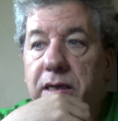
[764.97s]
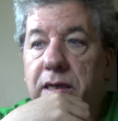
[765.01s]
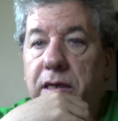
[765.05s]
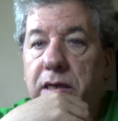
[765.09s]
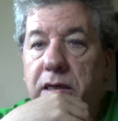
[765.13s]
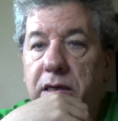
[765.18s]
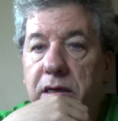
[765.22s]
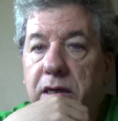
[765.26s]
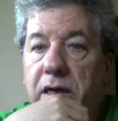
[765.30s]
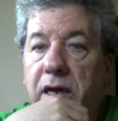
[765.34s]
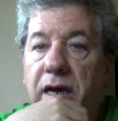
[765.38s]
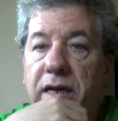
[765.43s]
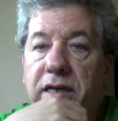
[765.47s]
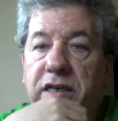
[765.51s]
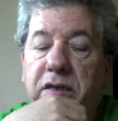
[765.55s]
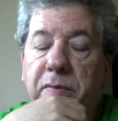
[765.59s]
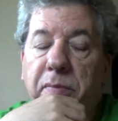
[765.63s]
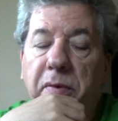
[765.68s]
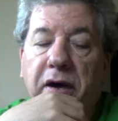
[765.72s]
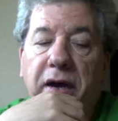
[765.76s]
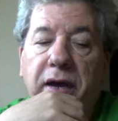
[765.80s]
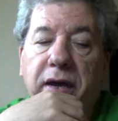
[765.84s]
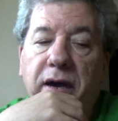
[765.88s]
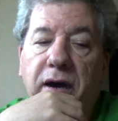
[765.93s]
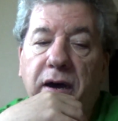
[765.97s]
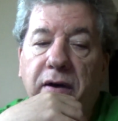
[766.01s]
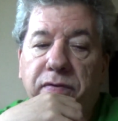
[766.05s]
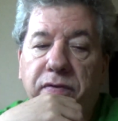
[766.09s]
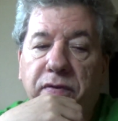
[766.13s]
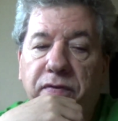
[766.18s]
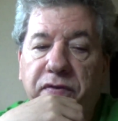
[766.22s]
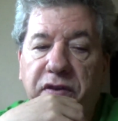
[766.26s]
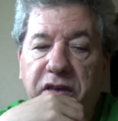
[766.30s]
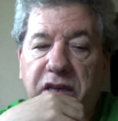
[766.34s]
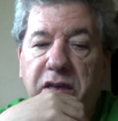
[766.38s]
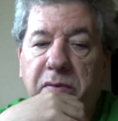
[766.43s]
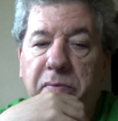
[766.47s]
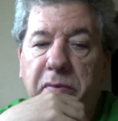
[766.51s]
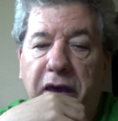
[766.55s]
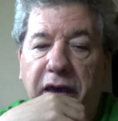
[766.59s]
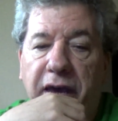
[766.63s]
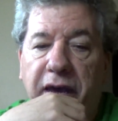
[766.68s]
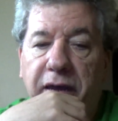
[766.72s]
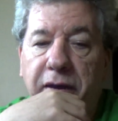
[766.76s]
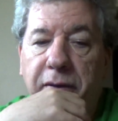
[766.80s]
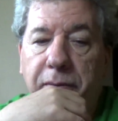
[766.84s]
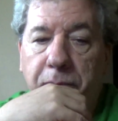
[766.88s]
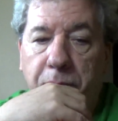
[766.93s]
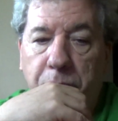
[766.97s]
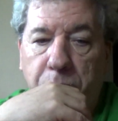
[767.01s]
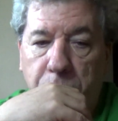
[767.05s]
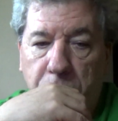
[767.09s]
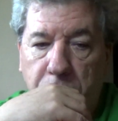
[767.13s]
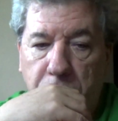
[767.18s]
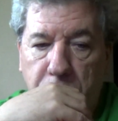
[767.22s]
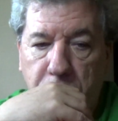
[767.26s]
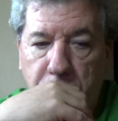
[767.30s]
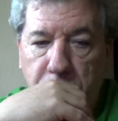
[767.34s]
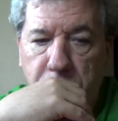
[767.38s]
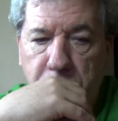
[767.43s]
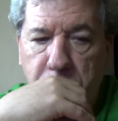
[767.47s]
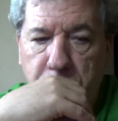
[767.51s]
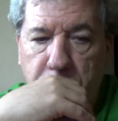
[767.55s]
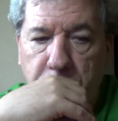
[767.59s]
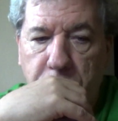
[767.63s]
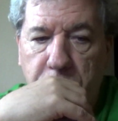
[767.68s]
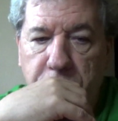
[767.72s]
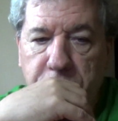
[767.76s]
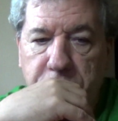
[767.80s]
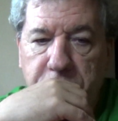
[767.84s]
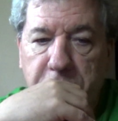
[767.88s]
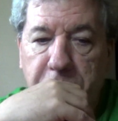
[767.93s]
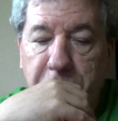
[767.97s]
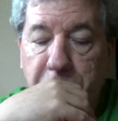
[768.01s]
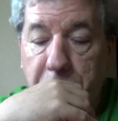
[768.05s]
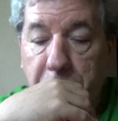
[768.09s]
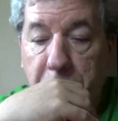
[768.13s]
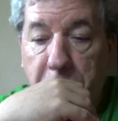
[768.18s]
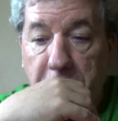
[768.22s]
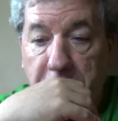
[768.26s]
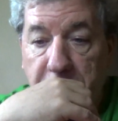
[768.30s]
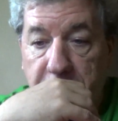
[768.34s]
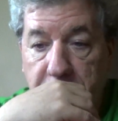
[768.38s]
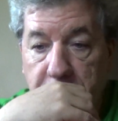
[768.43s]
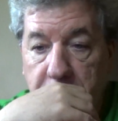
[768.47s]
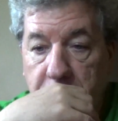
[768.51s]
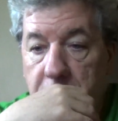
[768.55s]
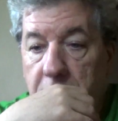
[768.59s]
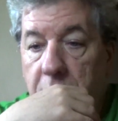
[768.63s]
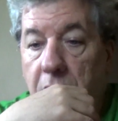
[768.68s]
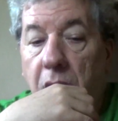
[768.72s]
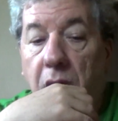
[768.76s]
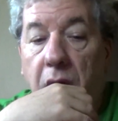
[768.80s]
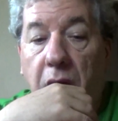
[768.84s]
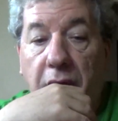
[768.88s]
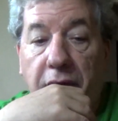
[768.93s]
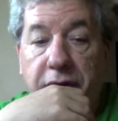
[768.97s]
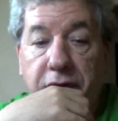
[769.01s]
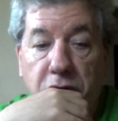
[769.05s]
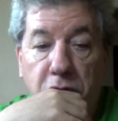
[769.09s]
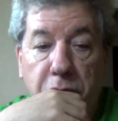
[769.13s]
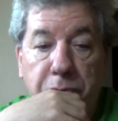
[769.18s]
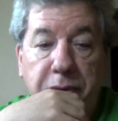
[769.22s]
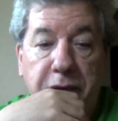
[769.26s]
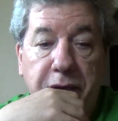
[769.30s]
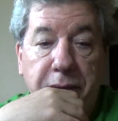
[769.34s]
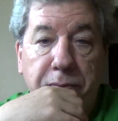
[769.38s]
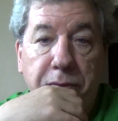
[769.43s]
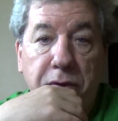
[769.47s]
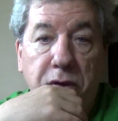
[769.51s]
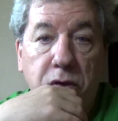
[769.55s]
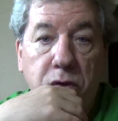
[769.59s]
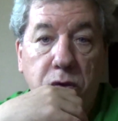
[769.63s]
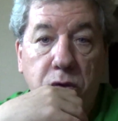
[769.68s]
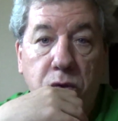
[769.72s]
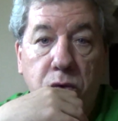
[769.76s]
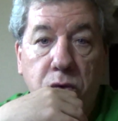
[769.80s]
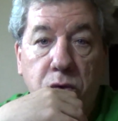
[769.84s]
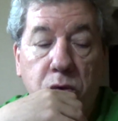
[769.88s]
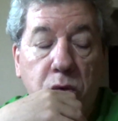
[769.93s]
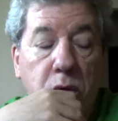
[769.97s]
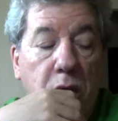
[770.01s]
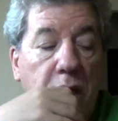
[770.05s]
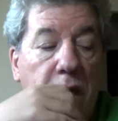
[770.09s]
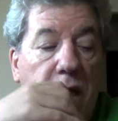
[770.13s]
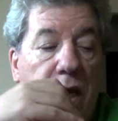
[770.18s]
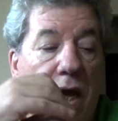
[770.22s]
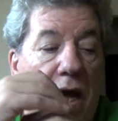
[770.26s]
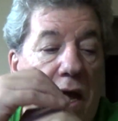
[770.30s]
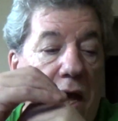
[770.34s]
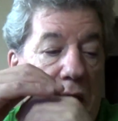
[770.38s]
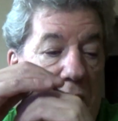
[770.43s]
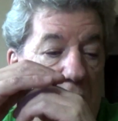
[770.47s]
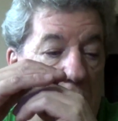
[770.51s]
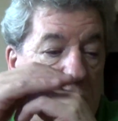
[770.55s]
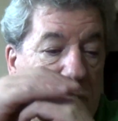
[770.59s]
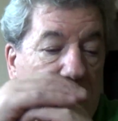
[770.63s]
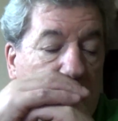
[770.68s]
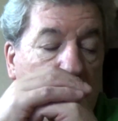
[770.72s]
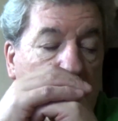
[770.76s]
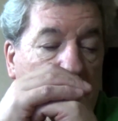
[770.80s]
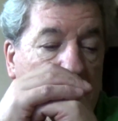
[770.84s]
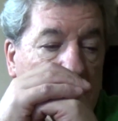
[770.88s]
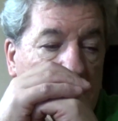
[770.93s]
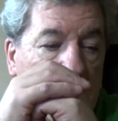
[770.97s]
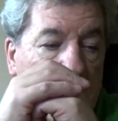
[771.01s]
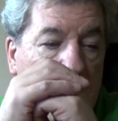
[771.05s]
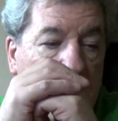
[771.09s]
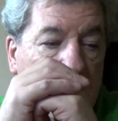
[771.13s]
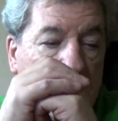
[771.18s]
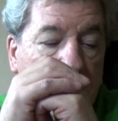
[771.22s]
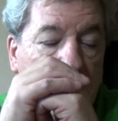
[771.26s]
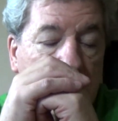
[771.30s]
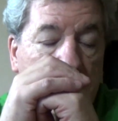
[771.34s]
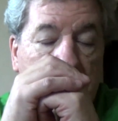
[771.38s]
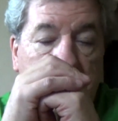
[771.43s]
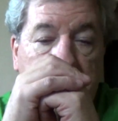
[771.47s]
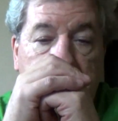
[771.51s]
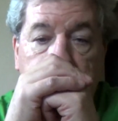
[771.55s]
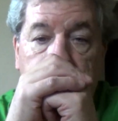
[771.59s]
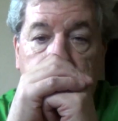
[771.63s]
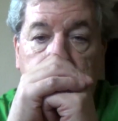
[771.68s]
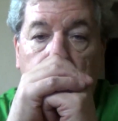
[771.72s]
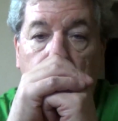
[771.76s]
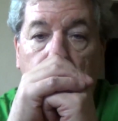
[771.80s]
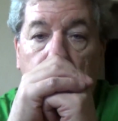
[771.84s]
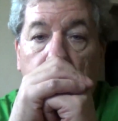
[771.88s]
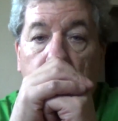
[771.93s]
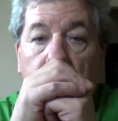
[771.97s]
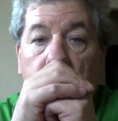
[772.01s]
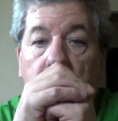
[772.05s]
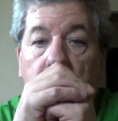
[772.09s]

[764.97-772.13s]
not to buy off of eBay used, but I know people who have great luck doing so.